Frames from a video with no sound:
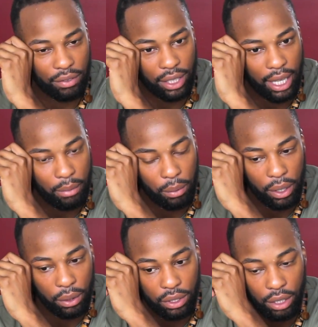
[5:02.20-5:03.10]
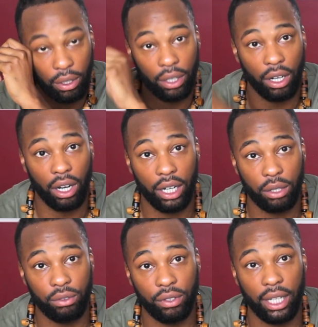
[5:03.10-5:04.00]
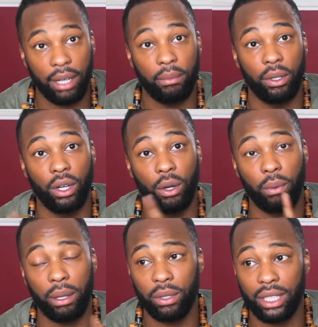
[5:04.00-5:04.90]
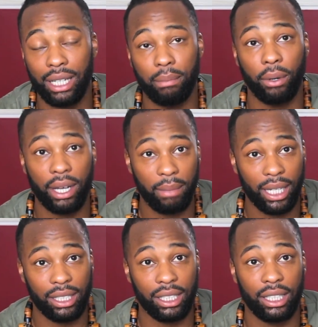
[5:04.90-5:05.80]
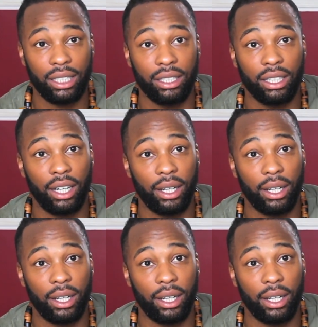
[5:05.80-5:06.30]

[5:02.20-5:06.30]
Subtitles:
for them, and we also wrote an article for them. We was in Boy magazine.